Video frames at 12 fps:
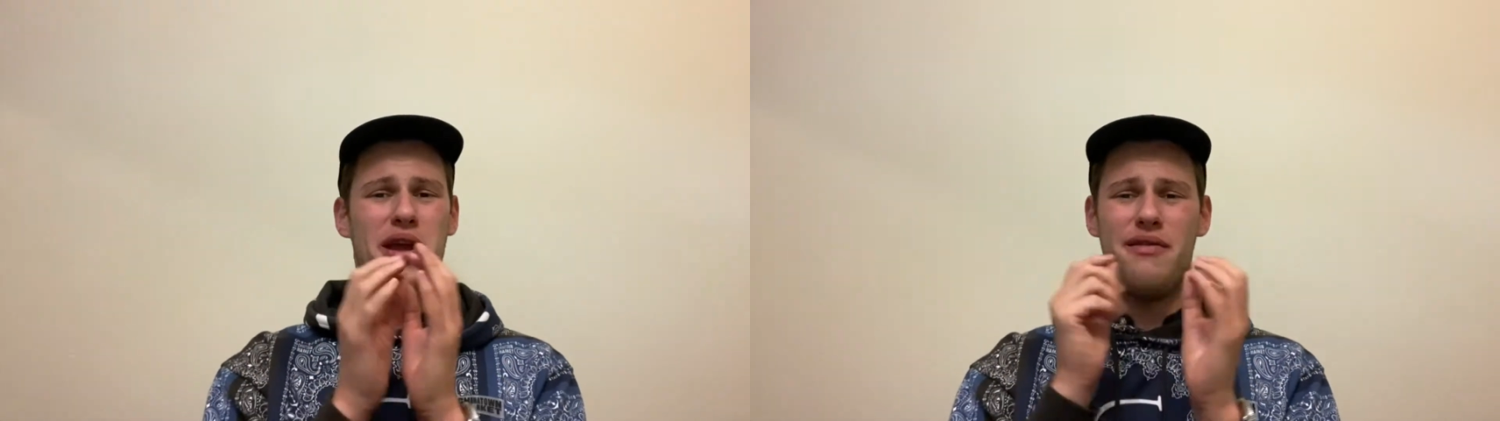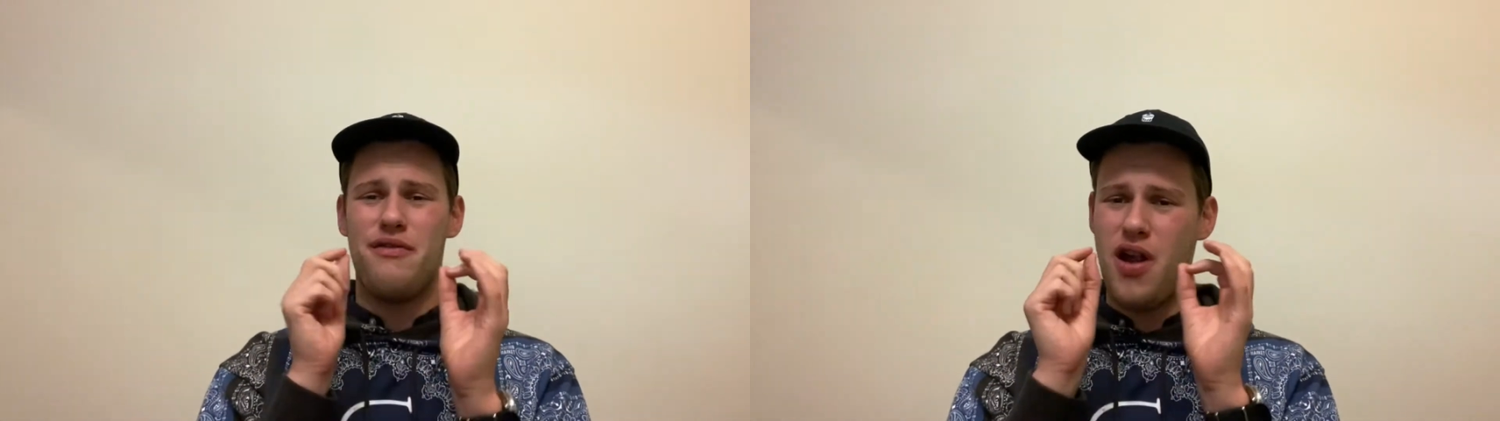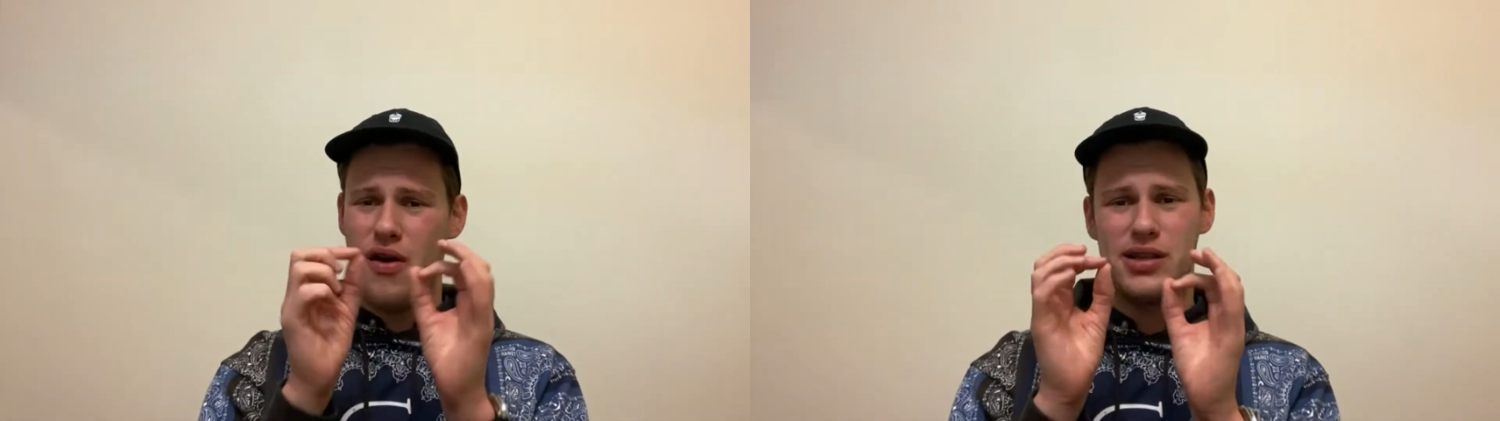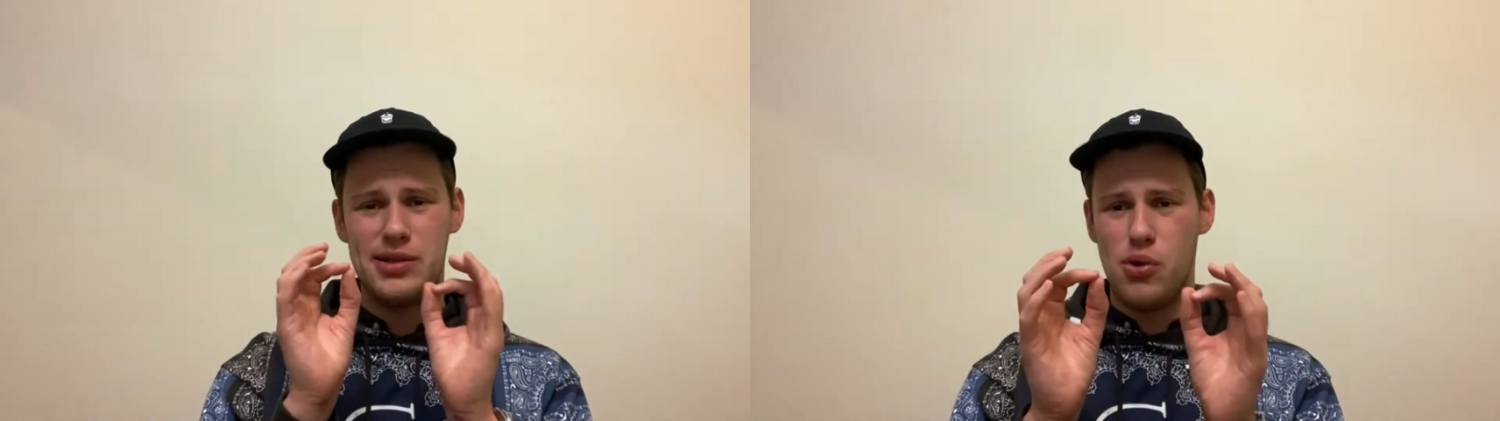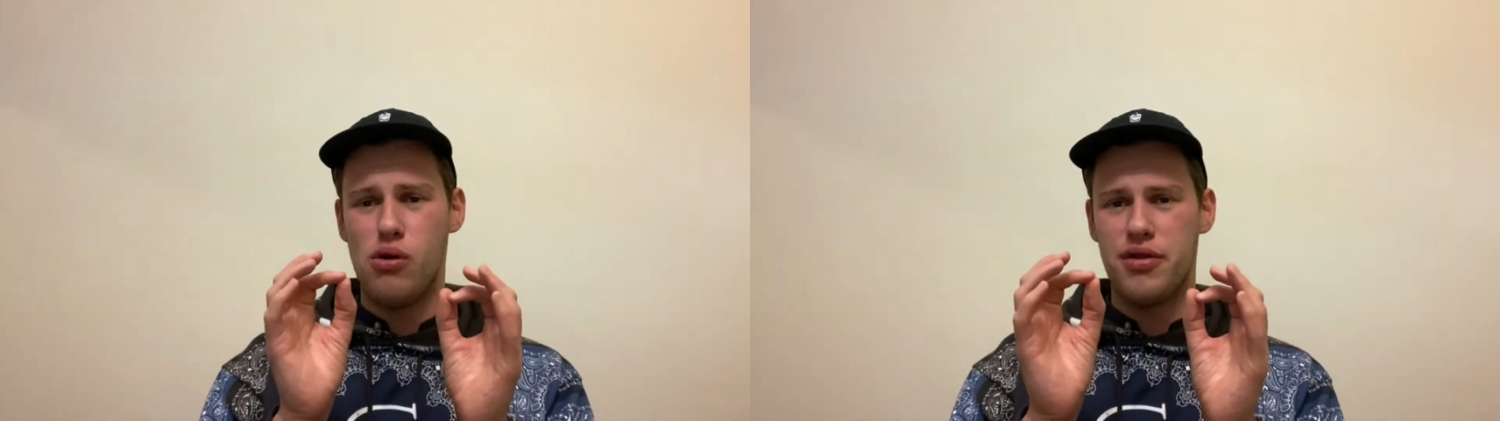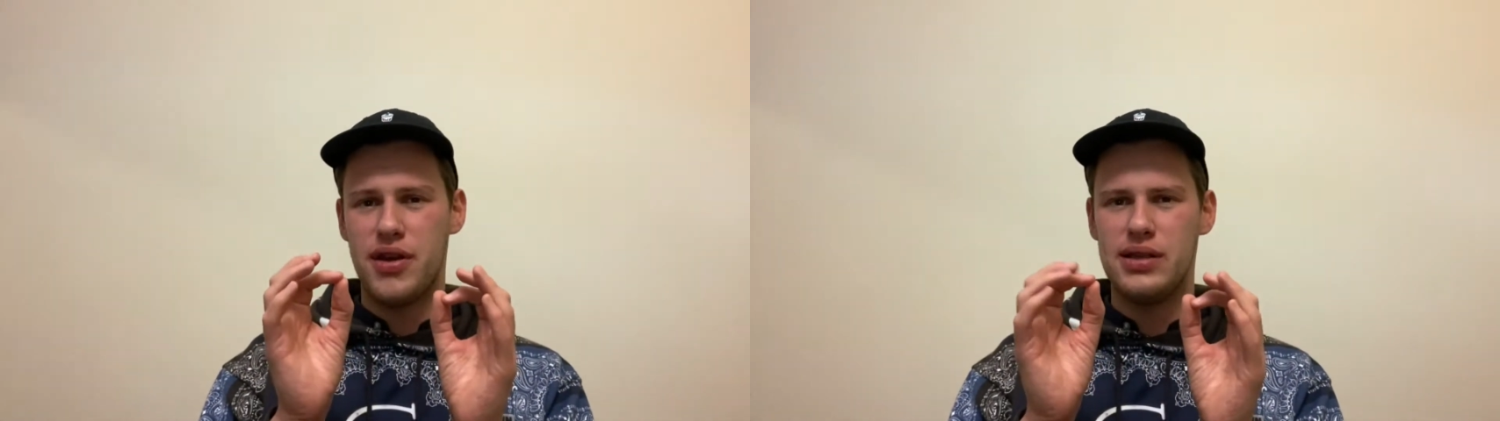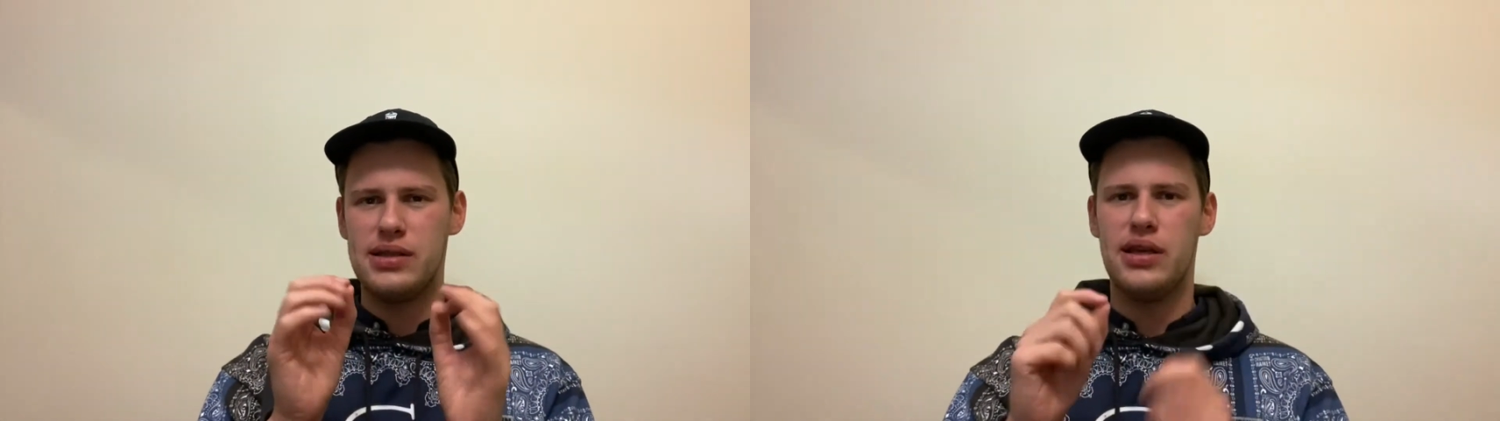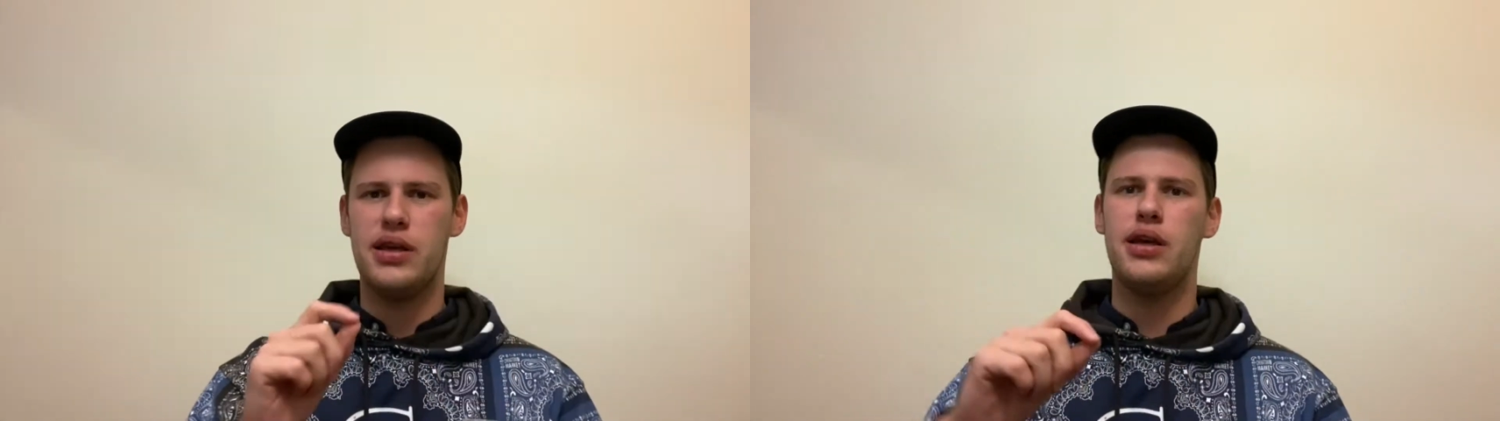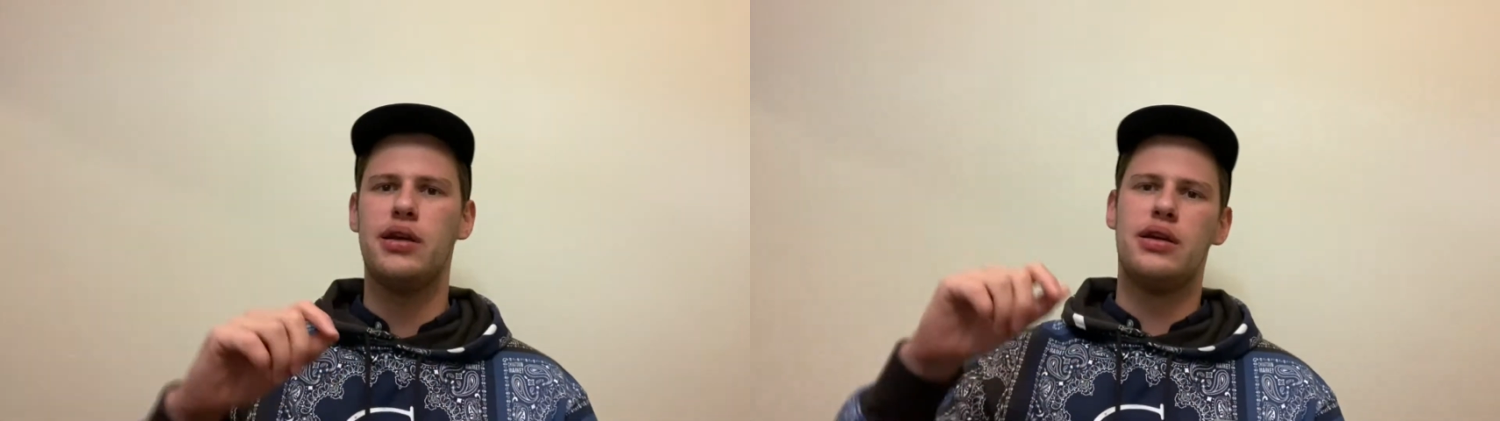at very small things
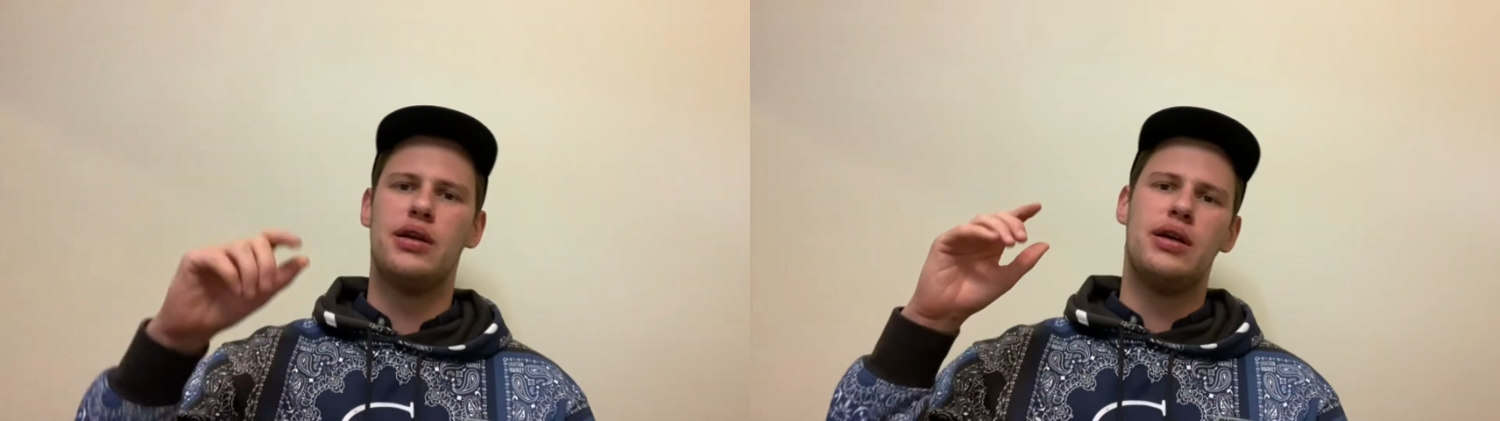here,